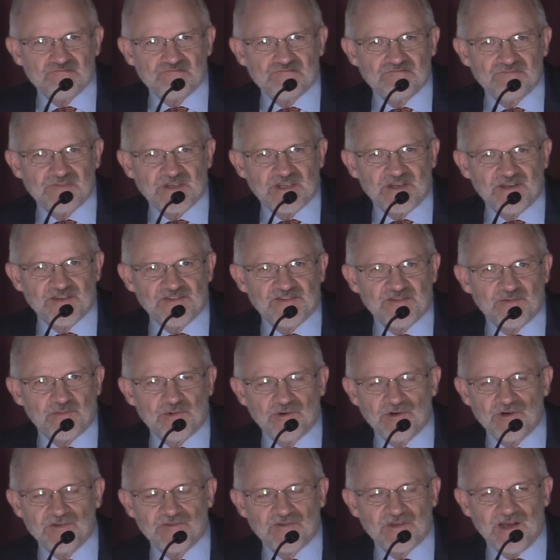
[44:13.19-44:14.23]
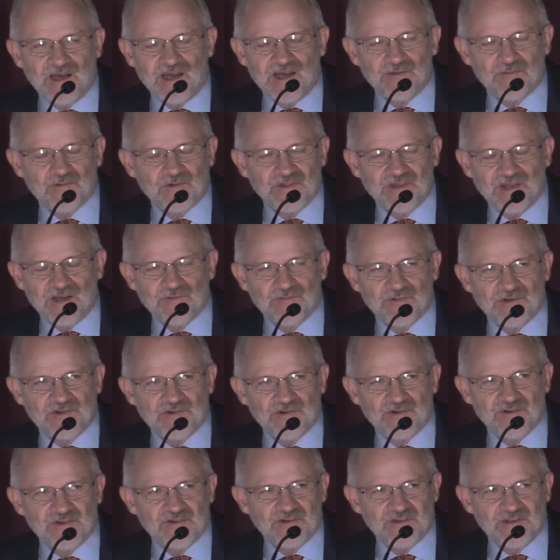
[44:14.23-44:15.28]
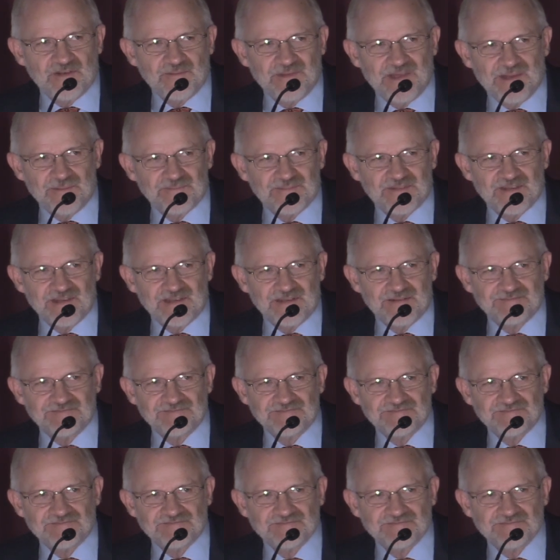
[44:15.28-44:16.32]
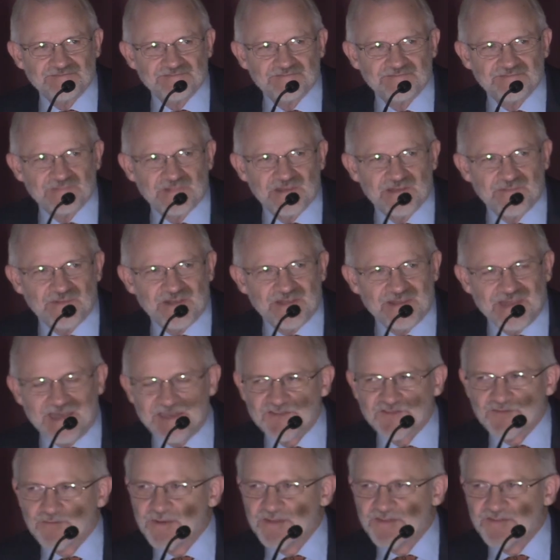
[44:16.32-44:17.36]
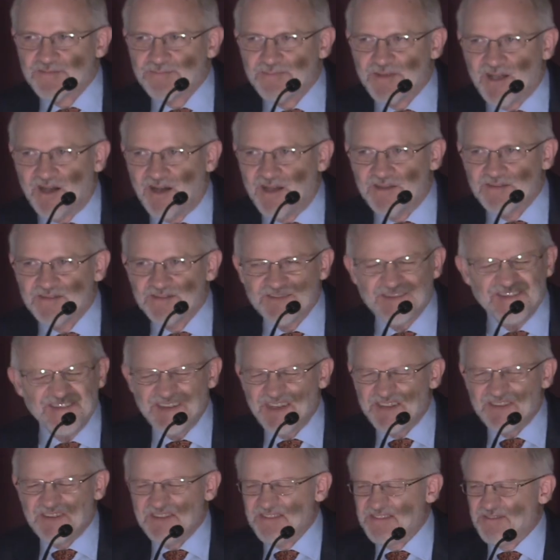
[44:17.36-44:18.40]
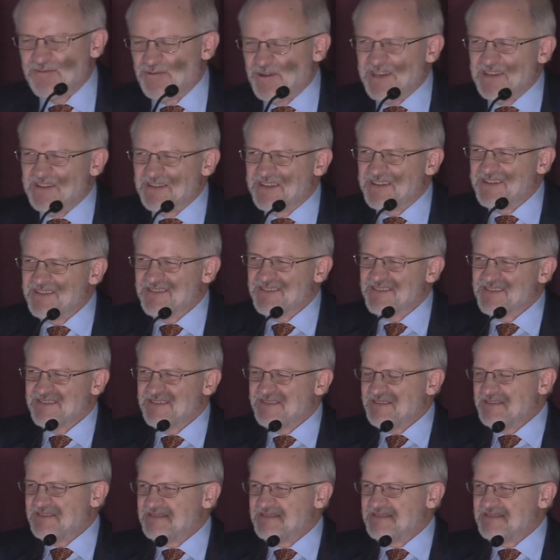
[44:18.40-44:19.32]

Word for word: Because the word of God will not return to him empty. I mean, that's what's behind this. It's not the Israelis.